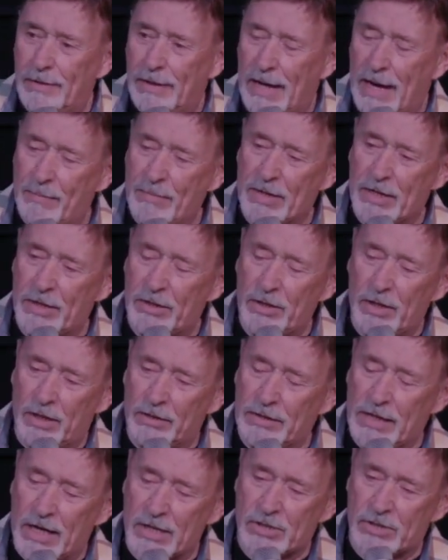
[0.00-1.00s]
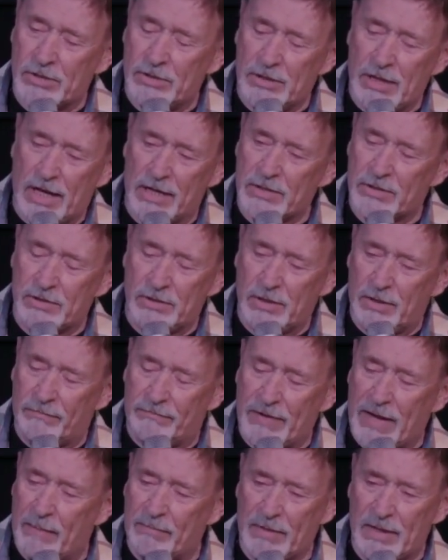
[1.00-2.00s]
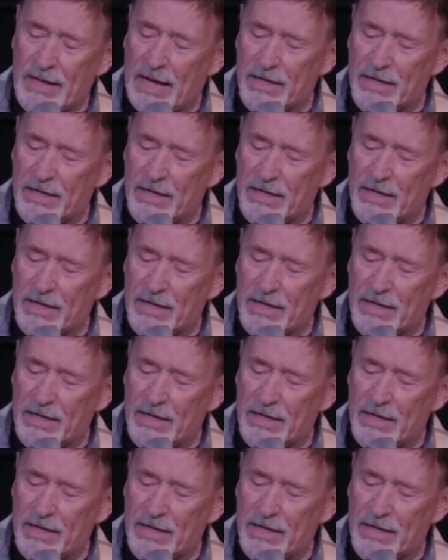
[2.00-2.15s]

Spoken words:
I met a young, nice young family.